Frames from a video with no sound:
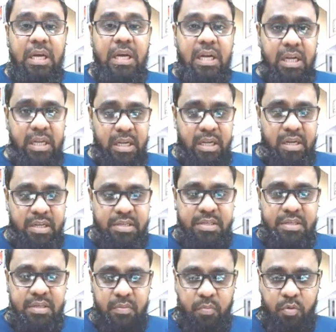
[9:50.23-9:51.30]

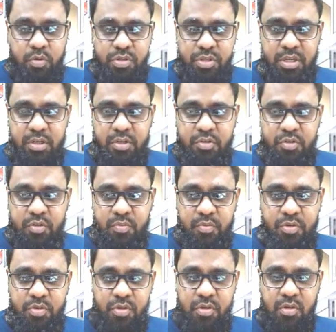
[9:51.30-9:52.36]
cleanliness, motion and
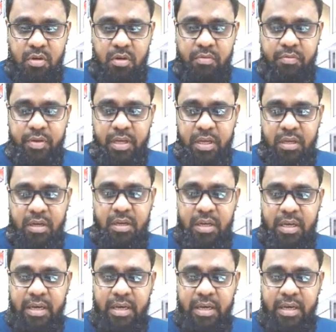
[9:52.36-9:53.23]
distribution of air,